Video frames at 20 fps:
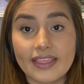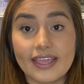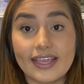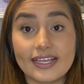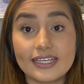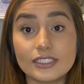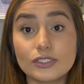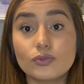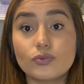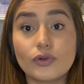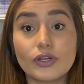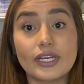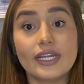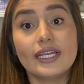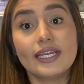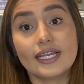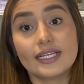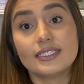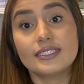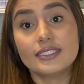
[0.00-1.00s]
is where it
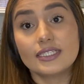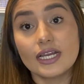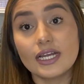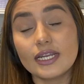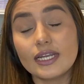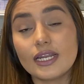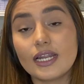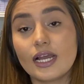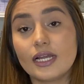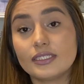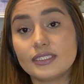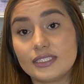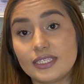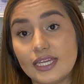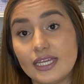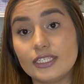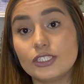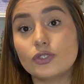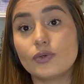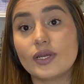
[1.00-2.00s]
gets done on
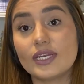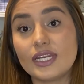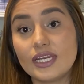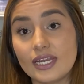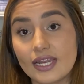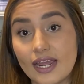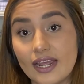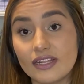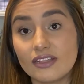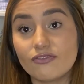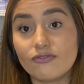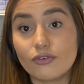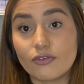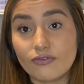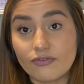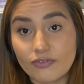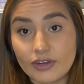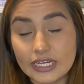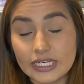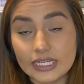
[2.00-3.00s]
day 29th for
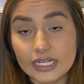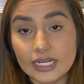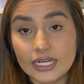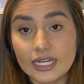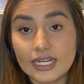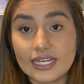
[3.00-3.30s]
funding.